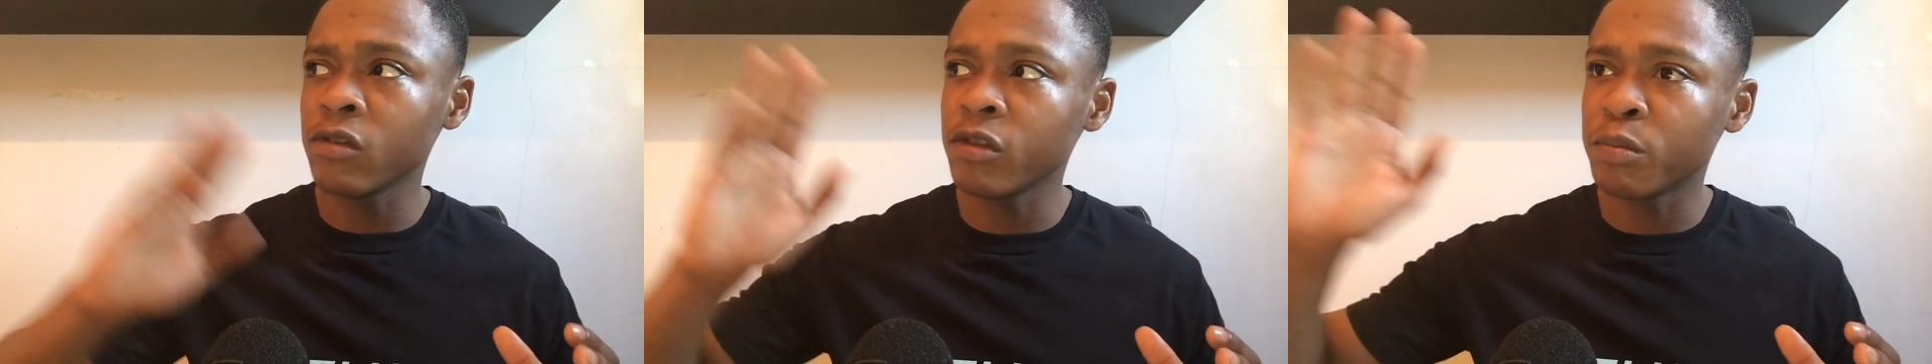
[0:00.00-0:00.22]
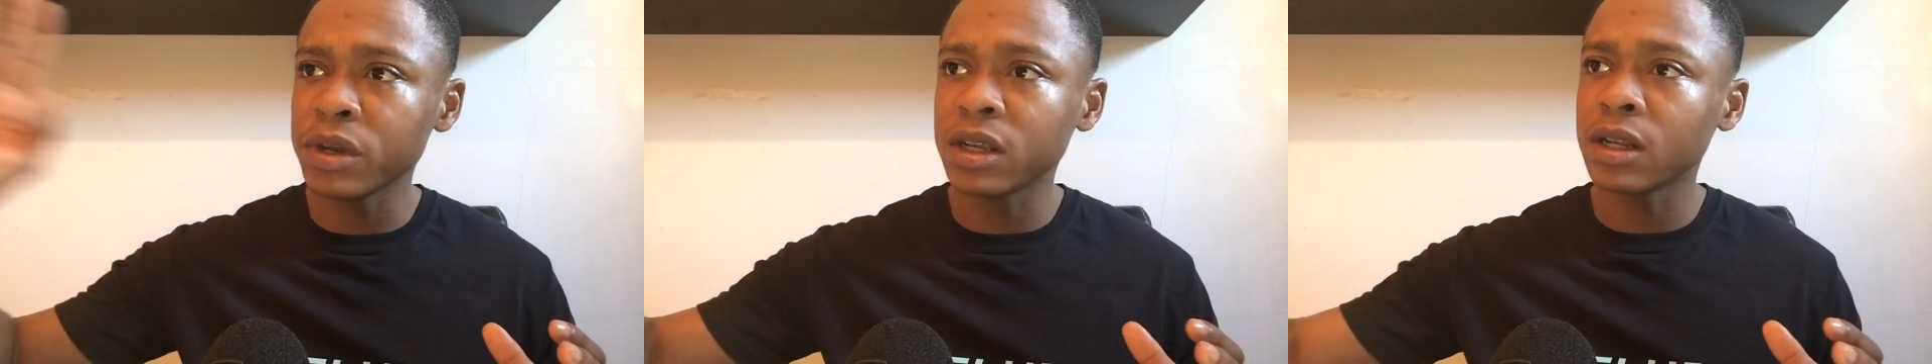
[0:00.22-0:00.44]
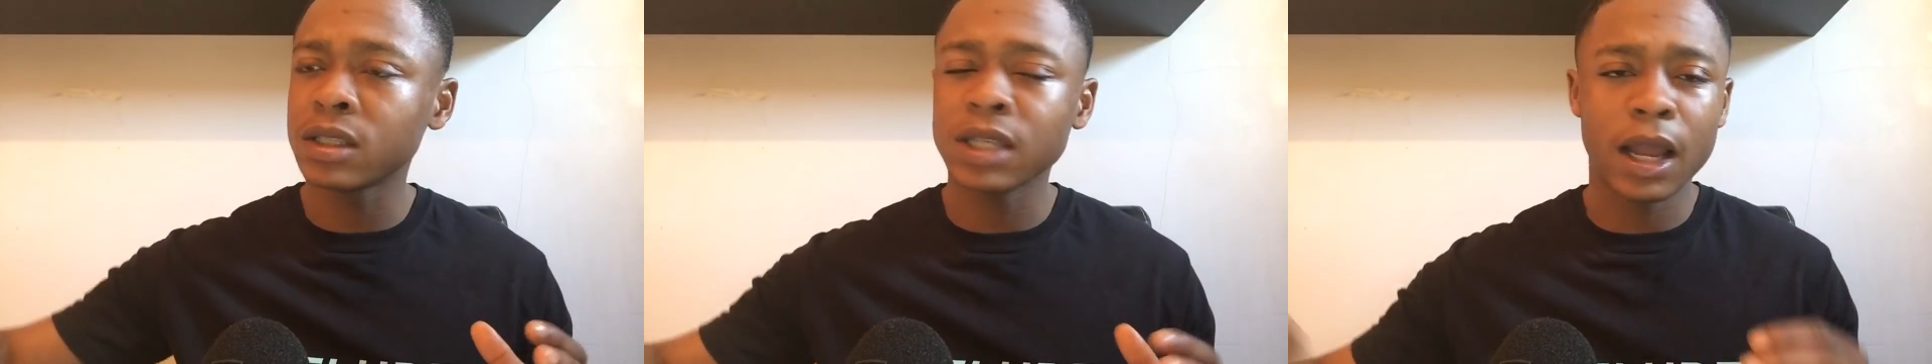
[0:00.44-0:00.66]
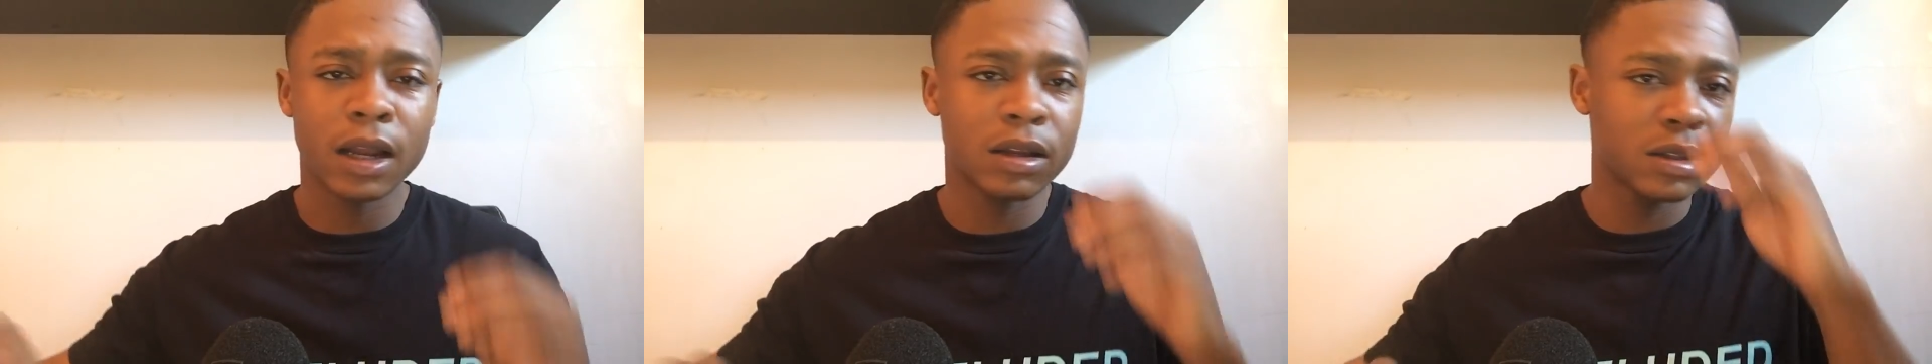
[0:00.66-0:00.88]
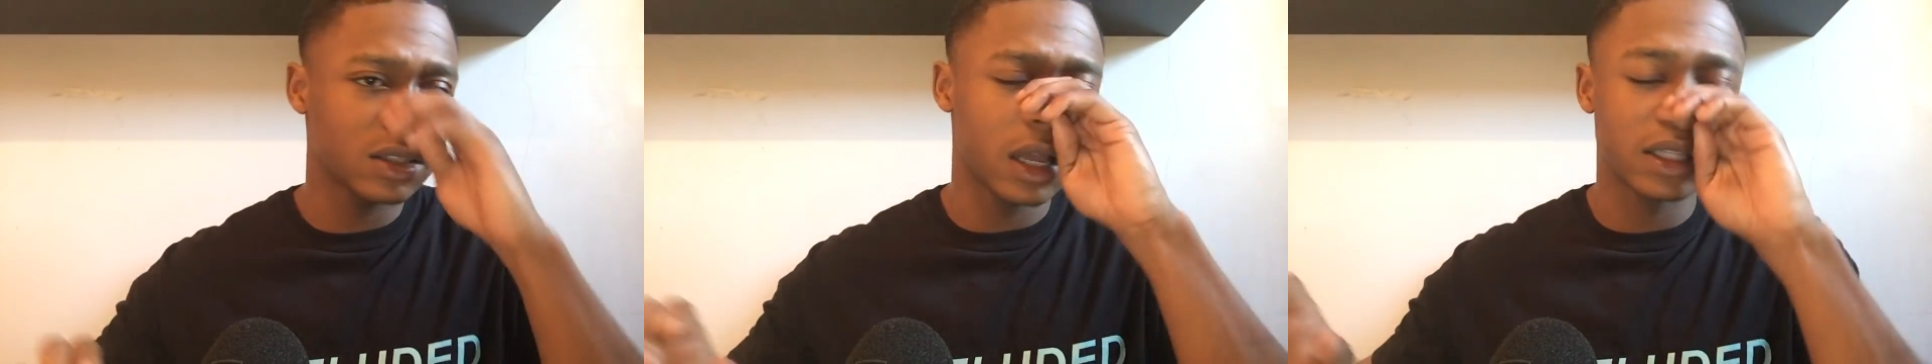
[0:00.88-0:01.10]
with being
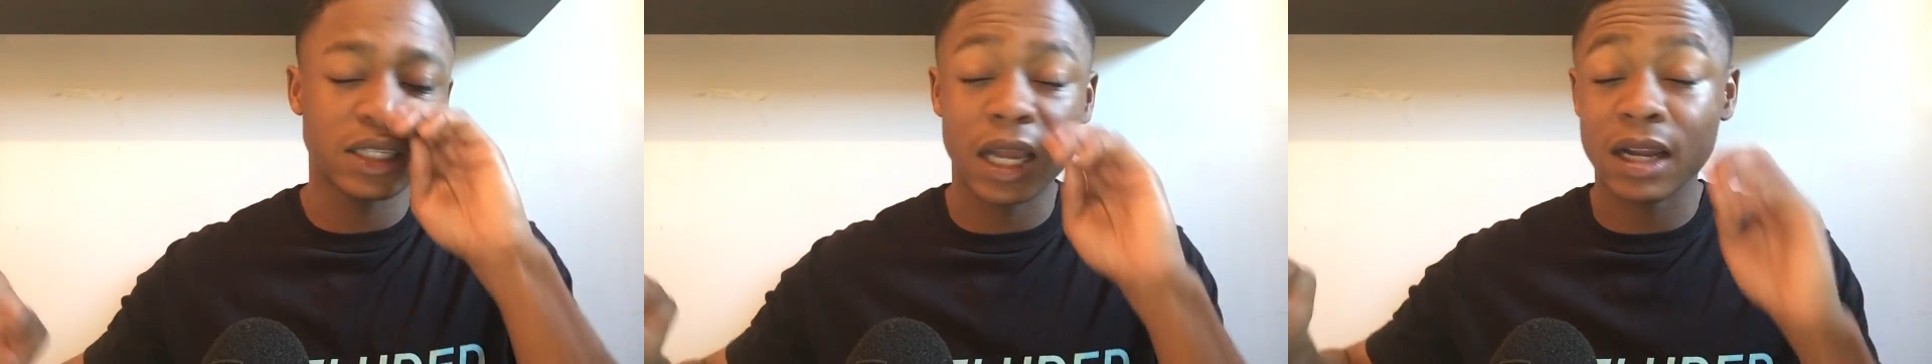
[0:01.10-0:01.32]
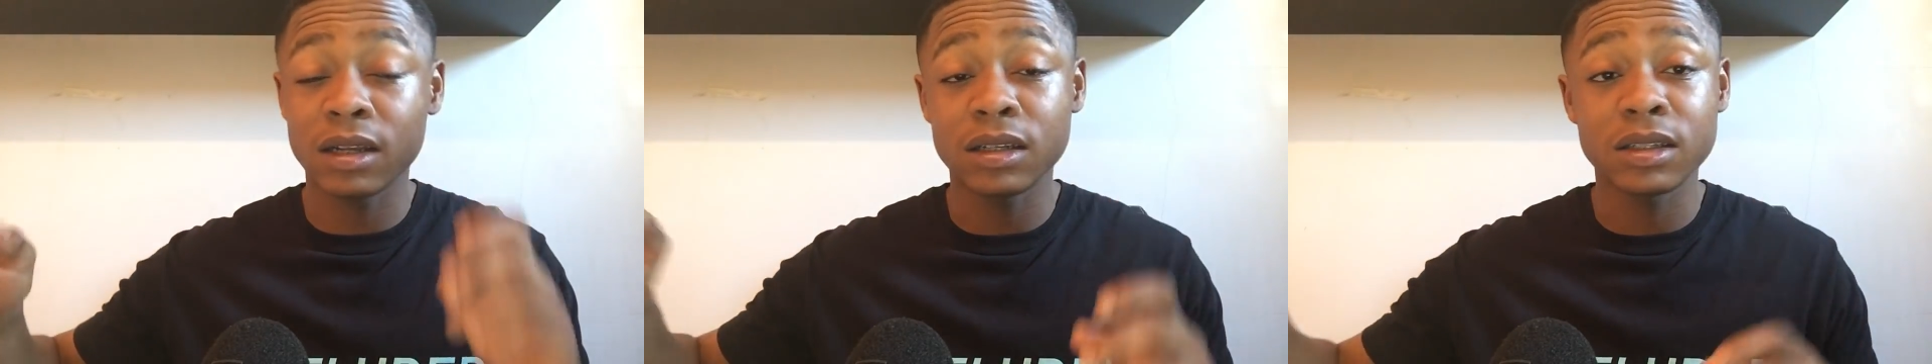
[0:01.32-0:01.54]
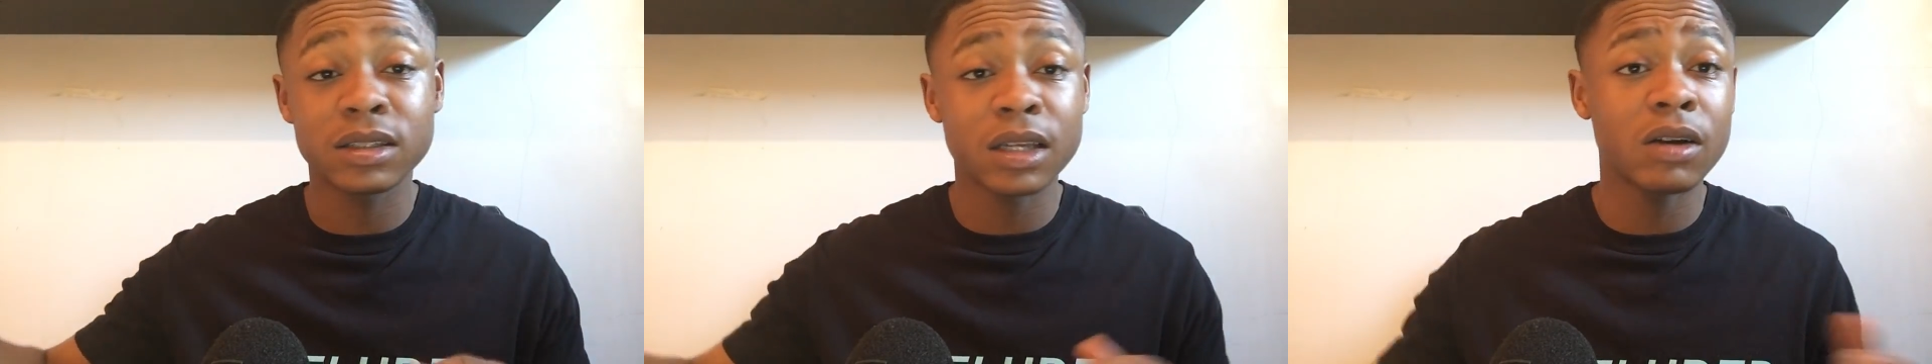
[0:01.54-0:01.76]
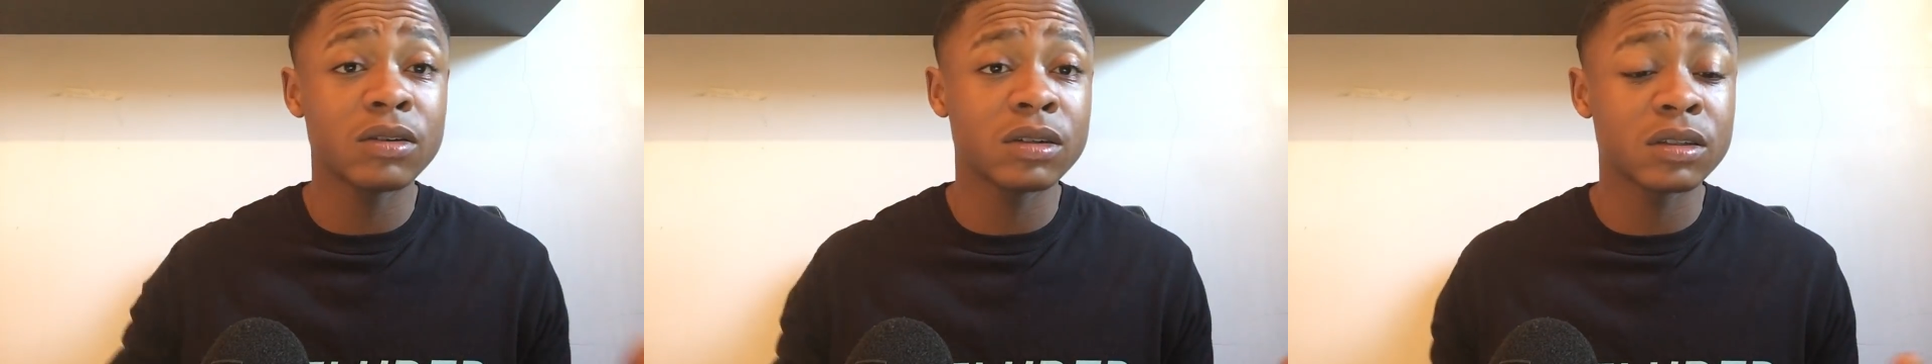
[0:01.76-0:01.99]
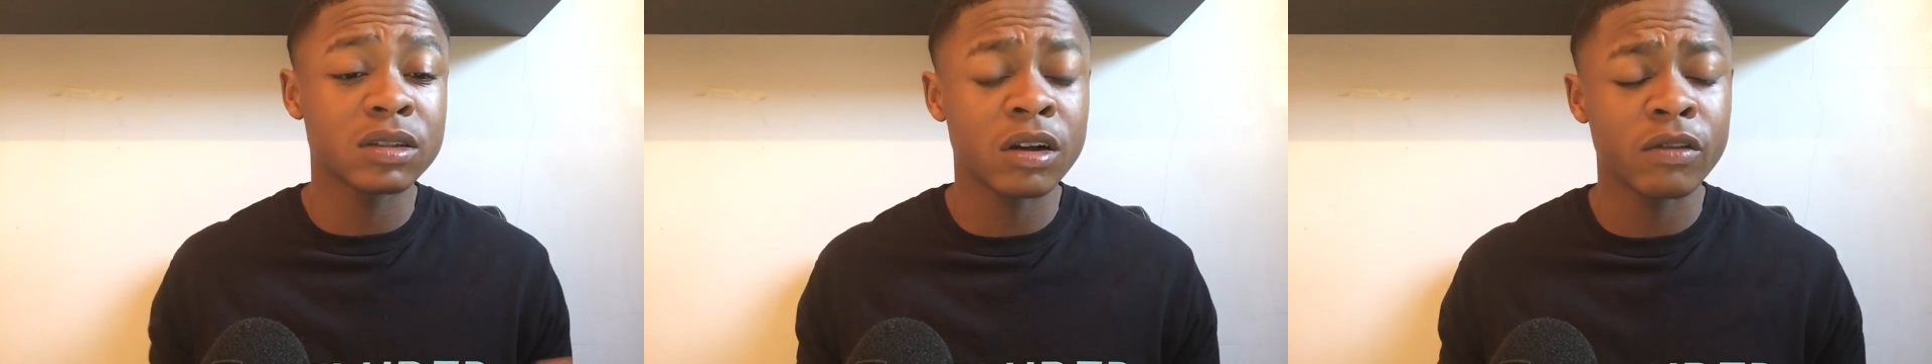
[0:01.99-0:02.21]
attackingly sound
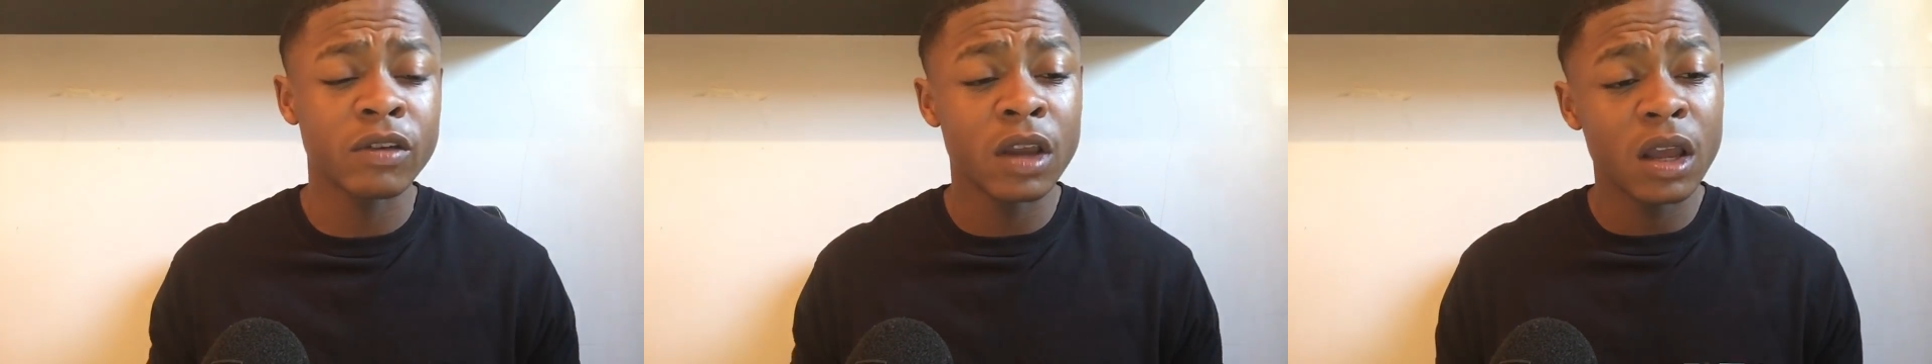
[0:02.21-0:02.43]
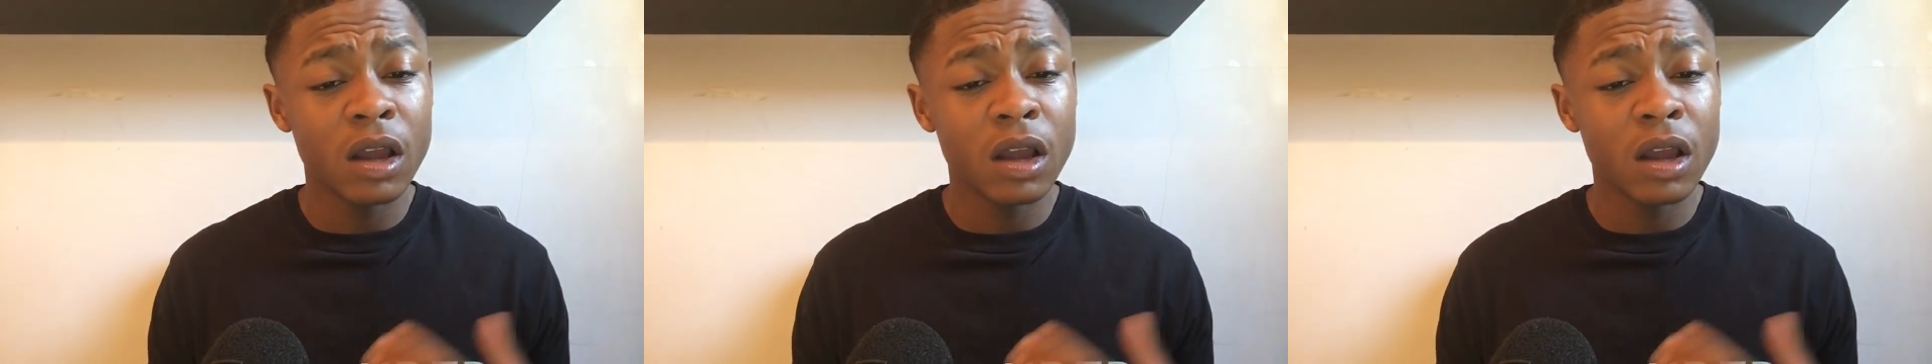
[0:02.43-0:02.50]
and stuff.